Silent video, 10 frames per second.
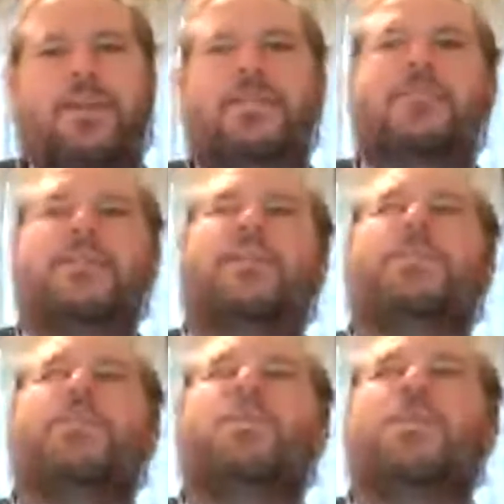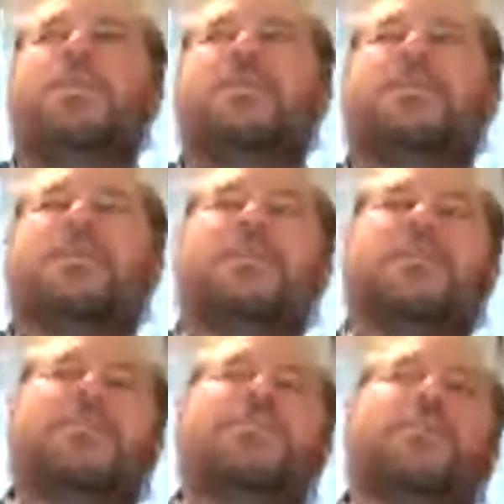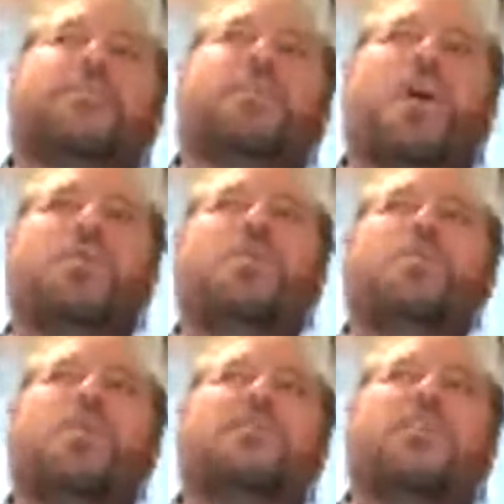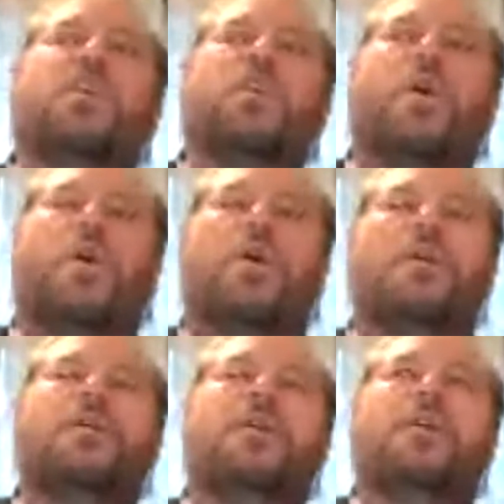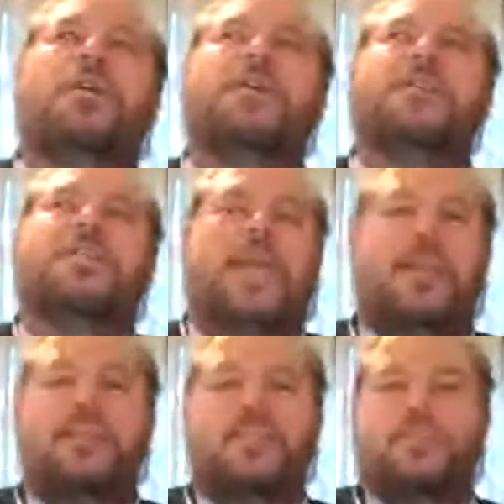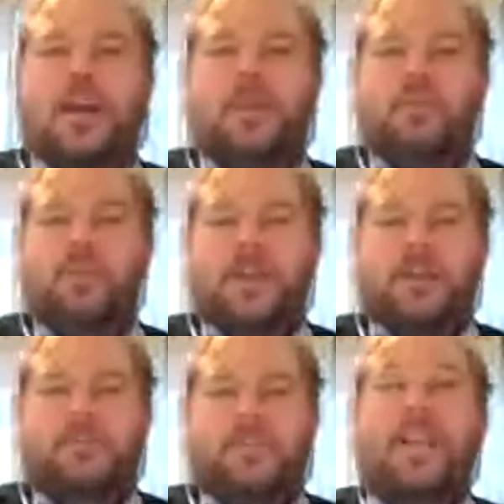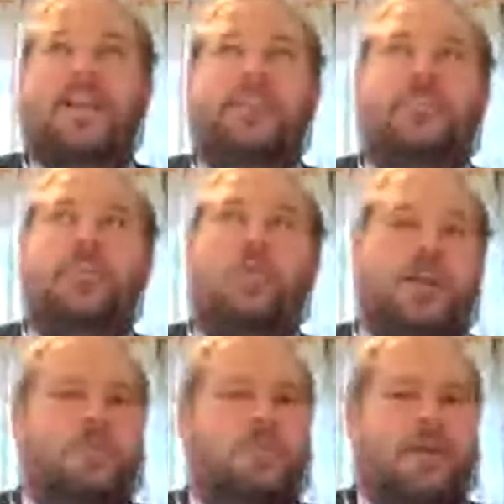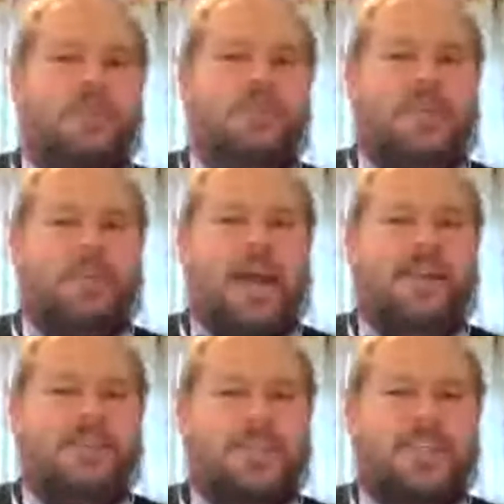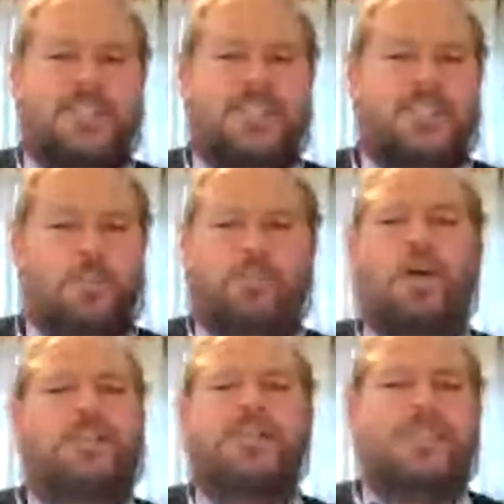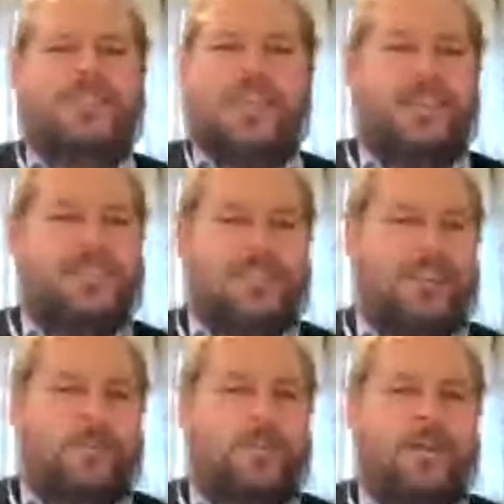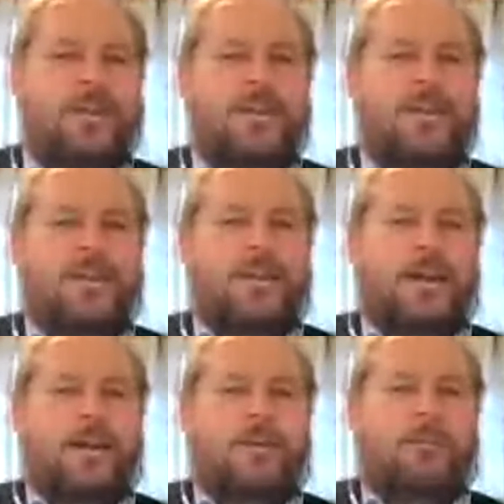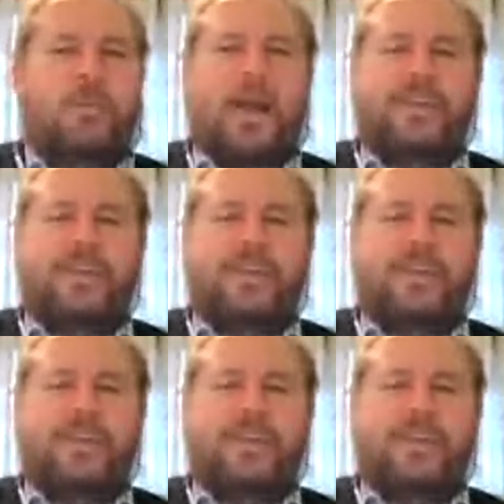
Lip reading: I mean, the plot hole of Claw selling the vibranium, I think it was like back in the 60s, or plotting to sell it to him back